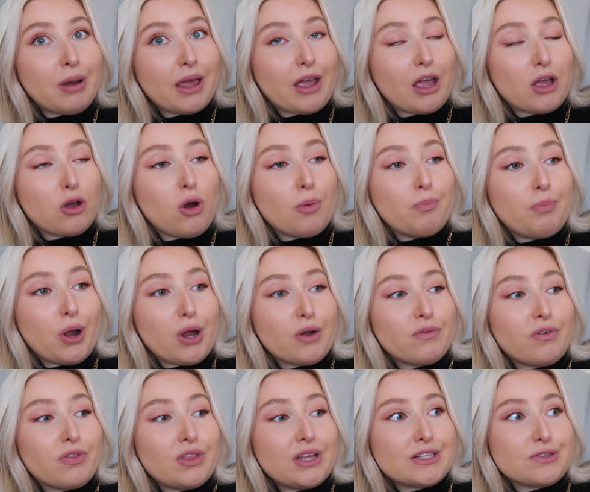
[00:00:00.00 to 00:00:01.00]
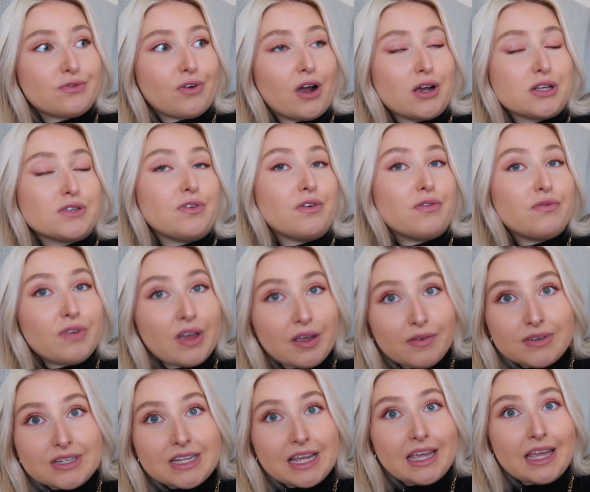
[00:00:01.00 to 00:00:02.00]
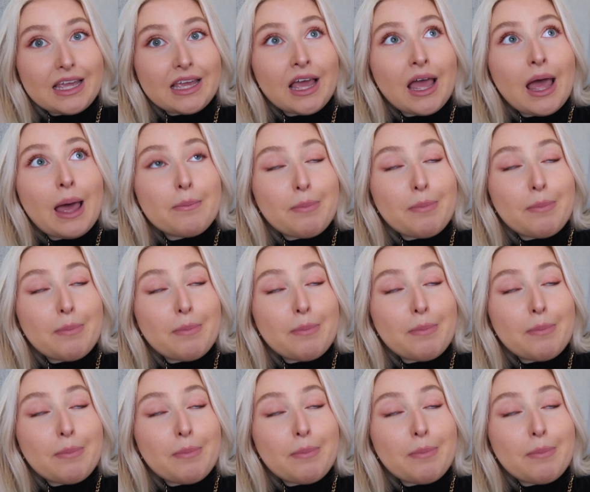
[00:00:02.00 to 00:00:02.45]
Like, I got both of these rugs for £50